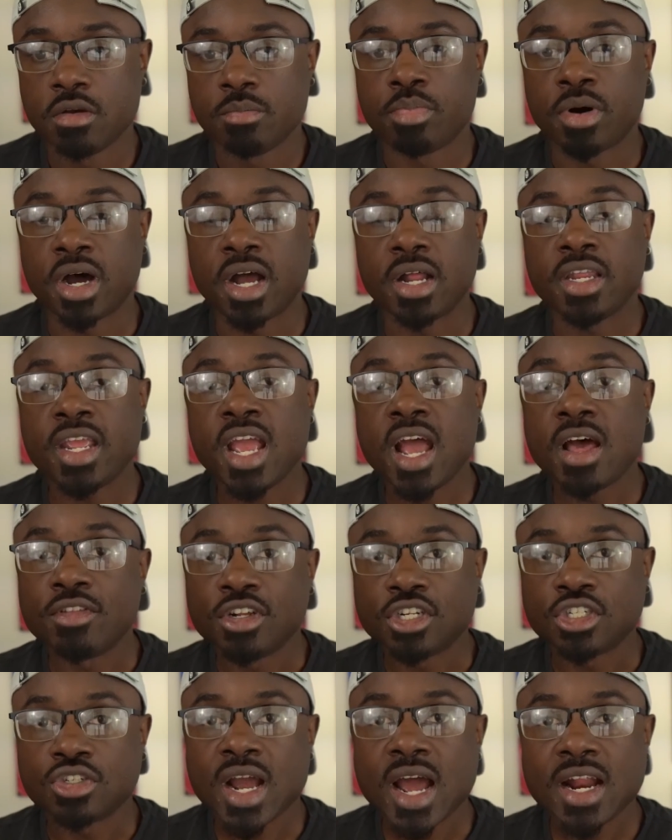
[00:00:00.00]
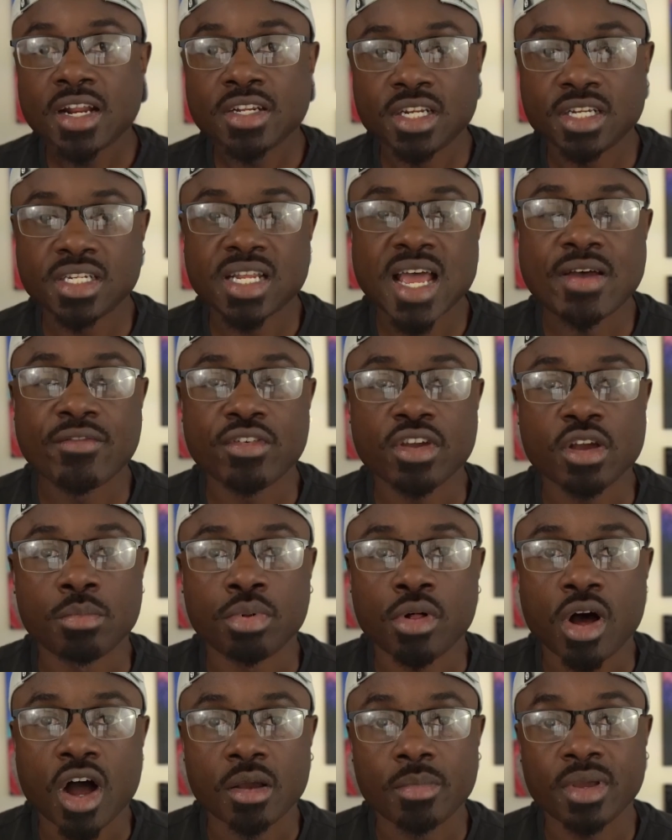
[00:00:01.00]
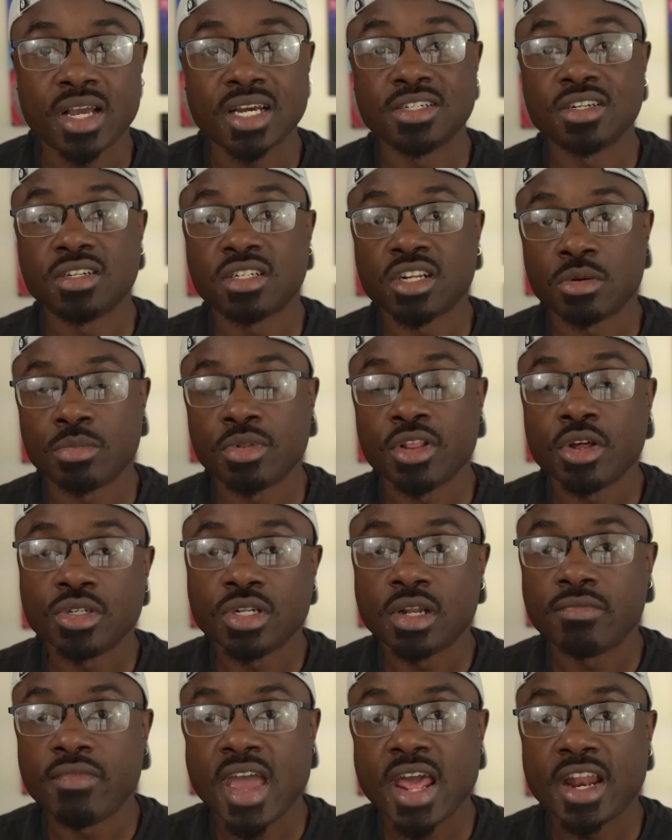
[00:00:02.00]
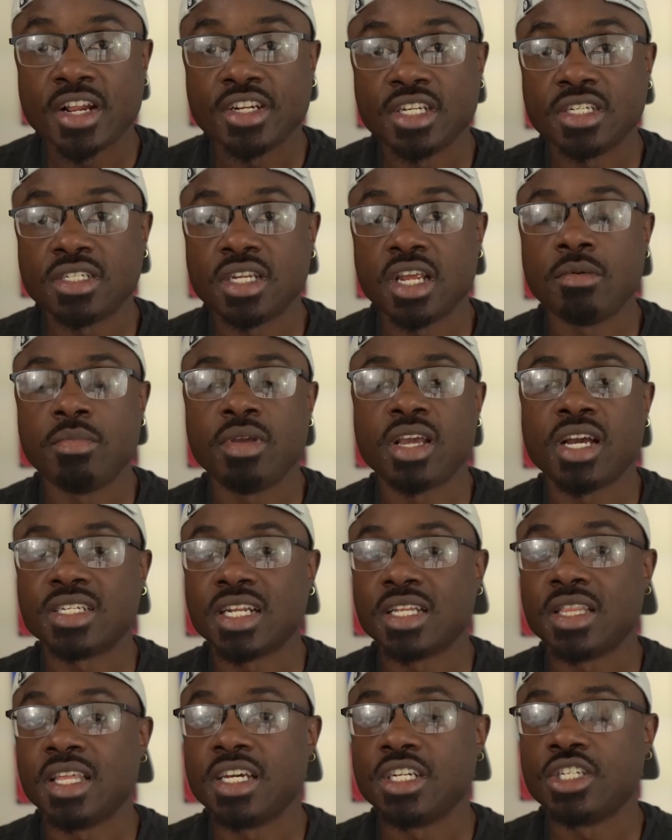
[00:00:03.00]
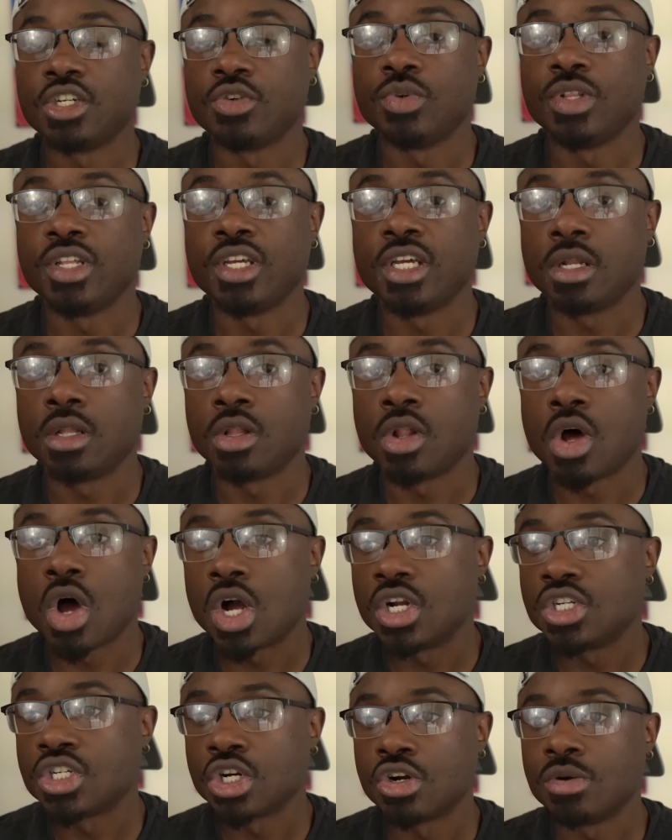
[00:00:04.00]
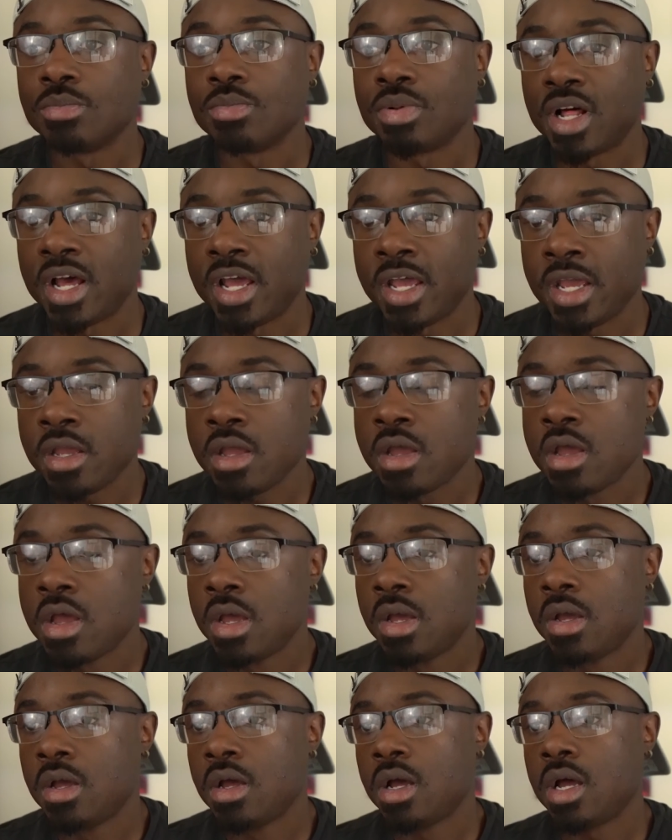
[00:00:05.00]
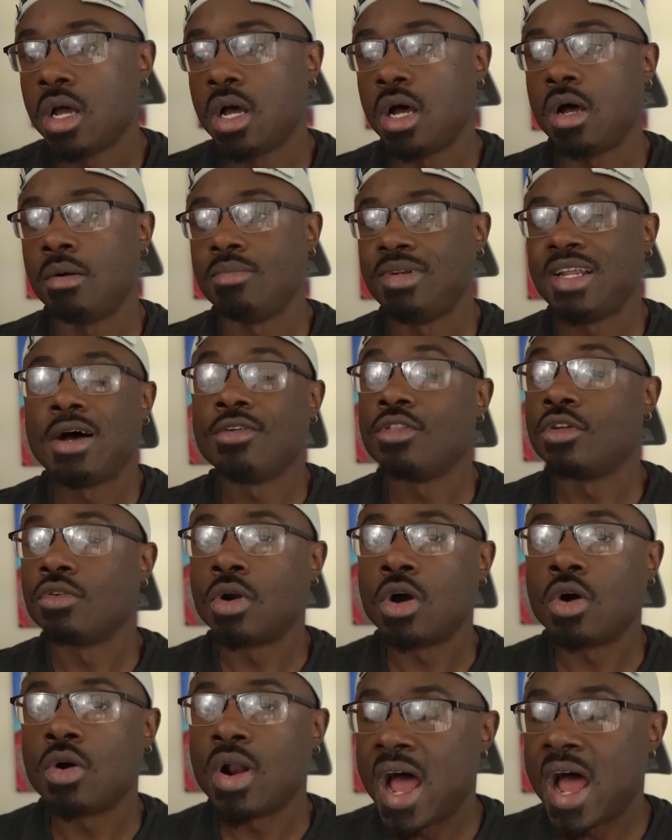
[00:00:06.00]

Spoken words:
But yeah, the strategy is having a blog because of some of those advantages and because I think it's a really good long-term play. Down the road,